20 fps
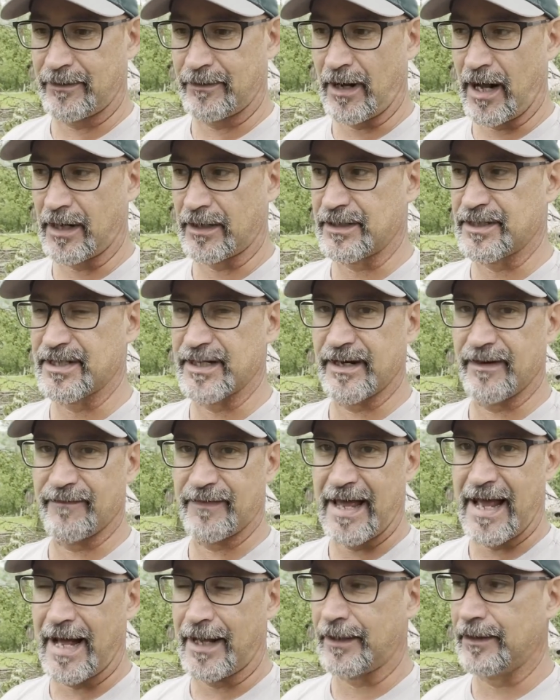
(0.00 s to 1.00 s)
cognizant of
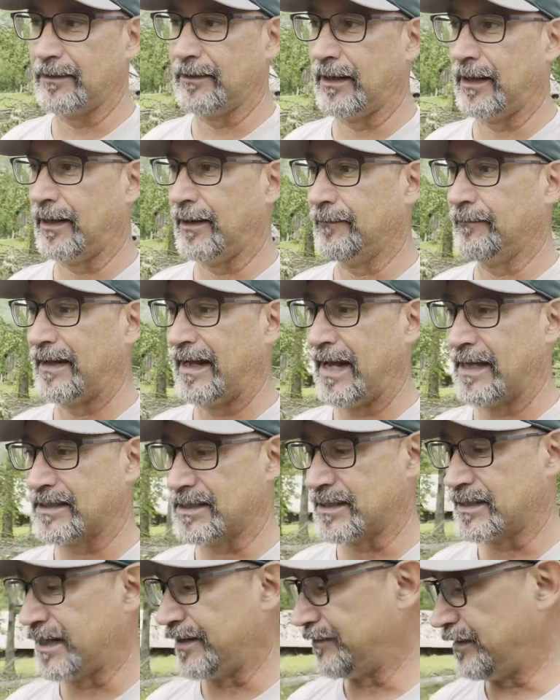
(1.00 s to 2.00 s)
that as
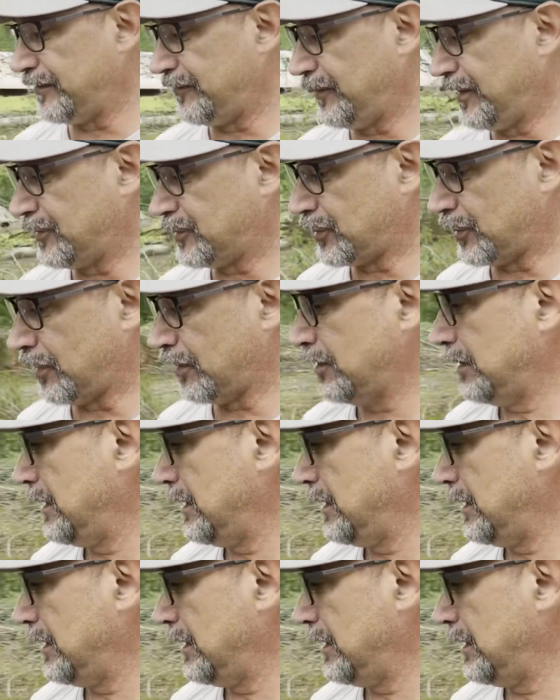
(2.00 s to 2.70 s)
a safety feature.